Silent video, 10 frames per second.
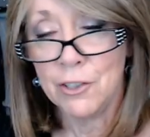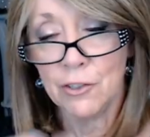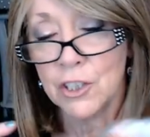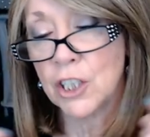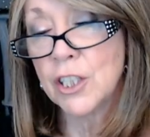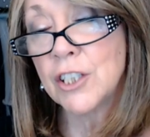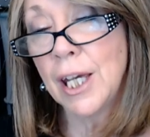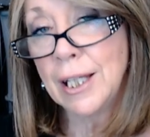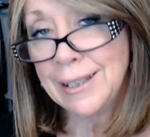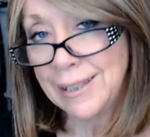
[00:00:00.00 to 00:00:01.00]
It's just such a
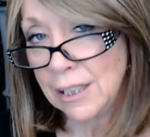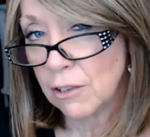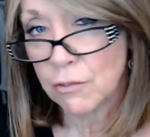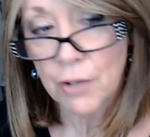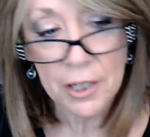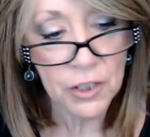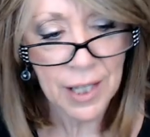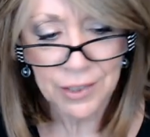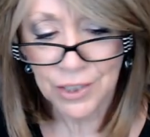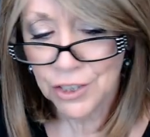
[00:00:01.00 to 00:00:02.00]
clean, fresh
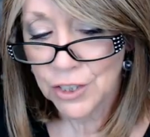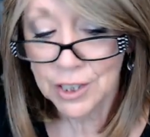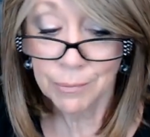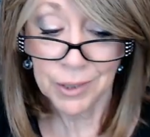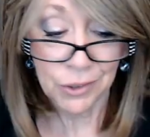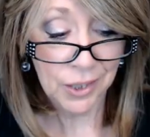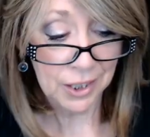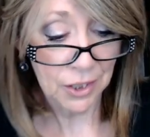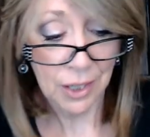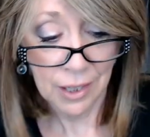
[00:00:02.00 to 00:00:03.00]
scent. It's just something you
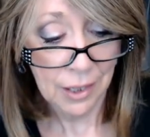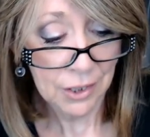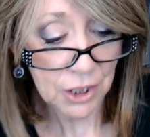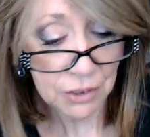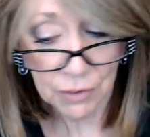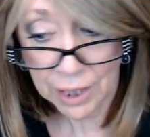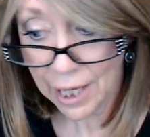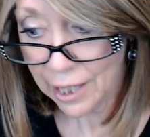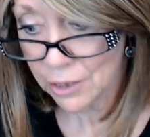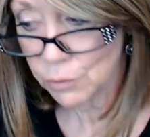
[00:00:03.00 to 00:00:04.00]
can just
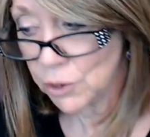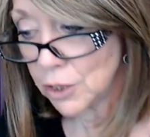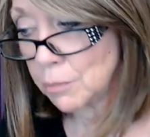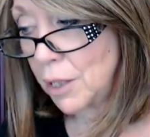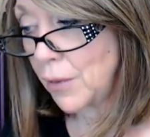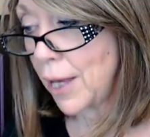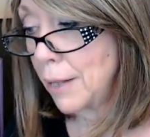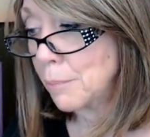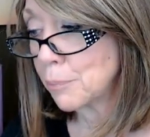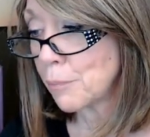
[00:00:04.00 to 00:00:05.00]
relax when you smell that.
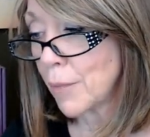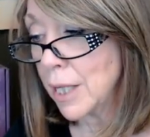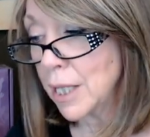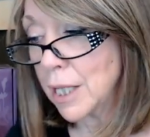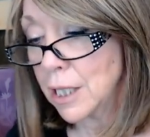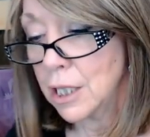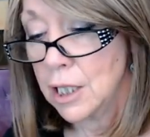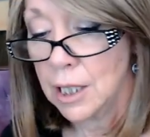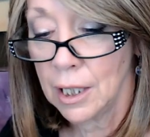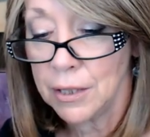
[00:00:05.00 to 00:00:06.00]

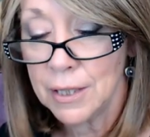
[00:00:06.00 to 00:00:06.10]
Got this